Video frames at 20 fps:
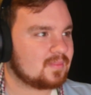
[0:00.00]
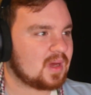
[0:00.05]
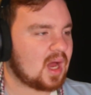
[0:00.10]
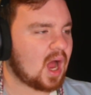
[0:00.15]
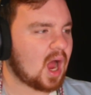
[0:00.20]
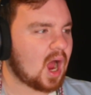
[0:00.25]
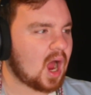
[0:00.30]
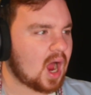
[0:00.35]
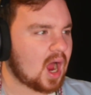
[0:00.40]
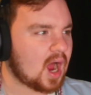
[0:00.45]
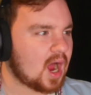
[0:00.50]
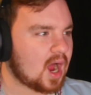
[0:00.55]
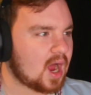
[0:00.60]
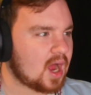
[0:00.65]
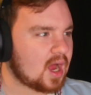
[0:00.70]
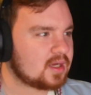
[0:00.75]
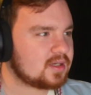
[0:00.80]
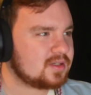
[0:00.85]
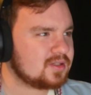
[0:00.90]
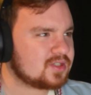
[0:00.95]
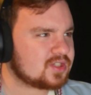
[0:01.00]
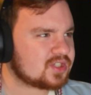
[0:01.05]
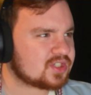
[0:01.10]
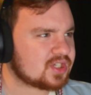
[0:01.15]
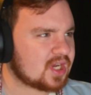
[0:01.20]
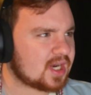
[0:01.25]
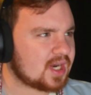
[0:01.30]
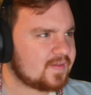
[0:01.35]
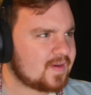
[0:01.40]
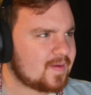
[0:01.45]
Ah,
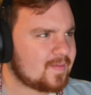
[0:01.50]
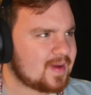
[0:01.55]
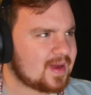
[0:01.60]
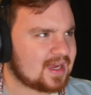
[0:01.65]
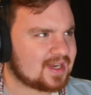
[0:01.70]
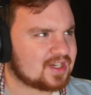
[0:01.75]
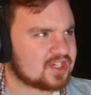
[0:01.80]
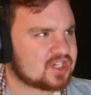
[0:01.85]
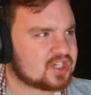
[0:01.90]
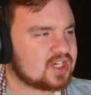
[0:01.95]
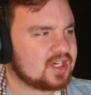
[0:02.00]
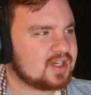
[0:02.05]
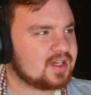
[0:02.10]
son of a bitch.